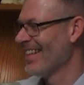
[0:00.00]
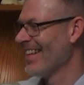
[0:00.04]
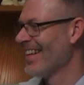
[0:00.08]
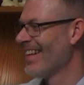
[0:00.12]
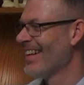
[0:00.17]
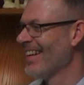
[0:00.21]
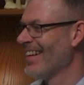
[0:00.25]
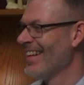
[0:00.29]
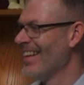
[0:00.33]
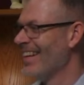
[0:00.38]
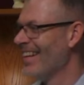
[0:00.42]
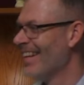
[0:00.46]

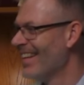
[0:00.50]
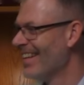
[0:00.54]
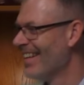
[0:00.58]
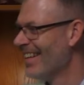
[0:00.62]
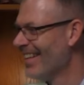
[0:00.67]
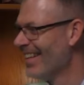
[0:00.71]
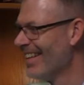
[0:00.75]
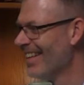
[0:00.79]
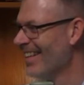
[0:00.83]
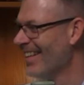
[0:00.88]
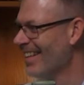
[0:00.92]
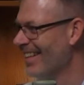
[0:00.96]

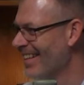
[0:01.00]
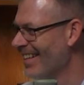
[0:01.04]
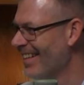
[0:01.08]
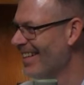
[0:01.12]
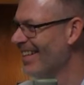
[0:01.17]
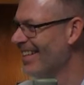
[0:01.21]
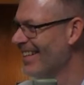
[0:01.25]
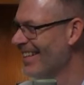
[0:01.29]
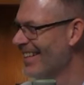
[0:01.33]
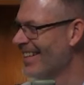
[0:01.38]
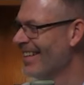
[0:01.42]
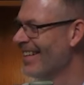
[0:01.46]

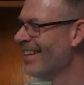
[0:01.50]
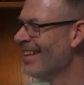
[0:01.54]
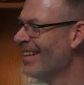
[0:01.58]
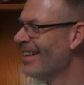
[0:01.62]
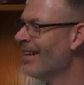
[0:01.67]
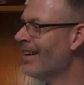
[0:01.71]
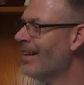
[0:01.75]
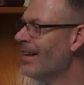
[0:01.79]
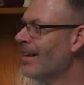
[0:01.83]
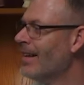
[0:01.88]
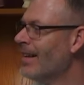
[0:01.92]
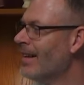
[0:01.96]

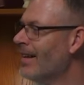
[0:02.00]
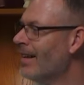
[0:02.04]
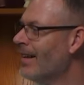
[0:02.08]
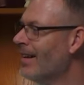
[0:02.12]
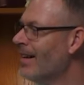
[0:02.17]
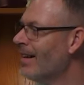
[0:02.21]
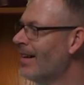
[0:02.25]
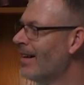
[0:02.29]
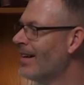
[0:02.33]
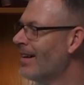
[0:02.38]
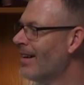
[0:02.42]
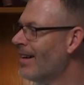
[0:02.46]

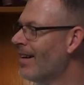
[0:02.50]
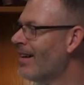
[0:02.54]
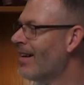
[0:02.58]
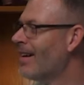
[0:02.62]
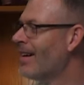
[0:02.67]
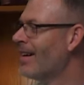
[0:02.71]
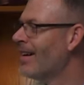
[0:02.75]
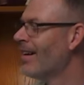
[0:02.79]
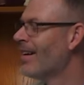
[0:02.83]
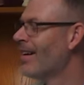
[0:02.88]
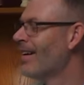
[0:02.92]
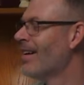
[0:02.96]

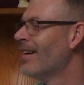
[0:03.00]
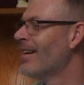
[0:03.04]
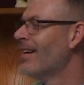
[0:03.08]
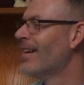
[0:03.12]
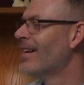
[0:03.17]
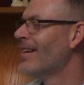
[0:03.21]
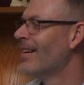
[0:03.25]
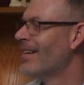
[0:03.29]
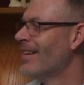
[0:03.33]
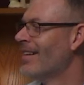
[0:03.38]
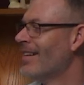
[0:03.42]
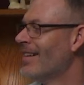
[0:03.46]

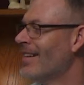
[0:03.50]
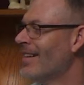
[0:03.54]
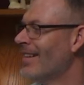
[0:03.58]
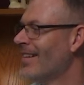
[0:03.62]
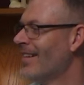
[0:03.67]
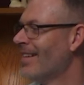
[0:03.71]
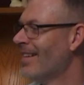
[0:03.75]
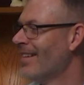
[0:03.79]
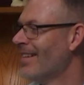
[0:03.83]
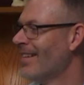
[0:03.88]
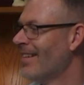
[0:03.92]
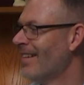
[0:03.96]

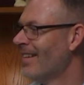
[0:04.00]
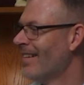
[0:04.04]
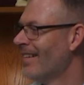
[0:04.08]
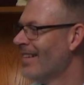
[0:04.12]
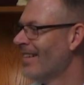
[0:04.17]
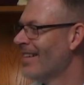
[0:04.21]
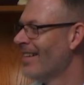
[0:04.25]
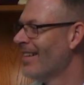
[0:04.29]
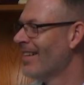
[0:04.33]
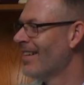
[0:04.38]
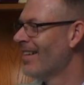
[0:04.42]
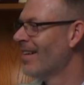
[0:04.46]

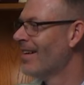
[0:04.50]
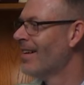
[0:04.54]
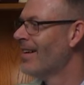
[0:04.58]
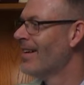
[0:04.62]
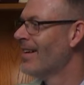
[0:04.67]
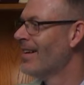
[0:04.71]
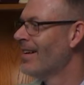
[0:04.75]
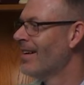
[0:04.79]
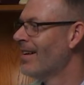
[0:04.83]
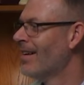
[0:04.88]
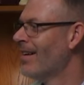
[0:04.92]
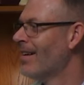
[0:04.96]

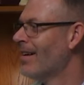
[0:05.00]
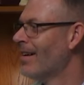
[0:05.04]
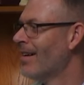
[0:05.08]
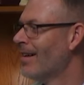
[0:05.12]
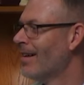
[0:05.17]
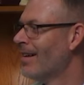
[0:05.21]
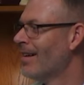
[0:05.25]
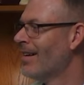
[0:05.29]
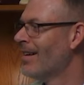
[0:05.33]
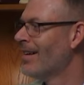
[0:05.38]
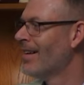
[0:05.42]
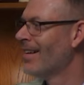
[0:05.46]

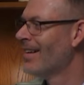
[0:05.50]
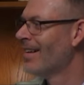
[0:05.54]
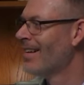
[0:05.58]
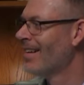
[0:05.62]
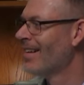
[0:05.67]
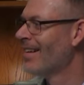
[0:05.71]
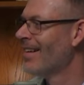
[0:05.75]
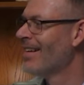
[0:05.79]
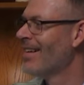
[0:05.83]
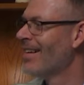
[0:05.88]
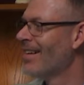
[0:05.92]
The person shown says nothing.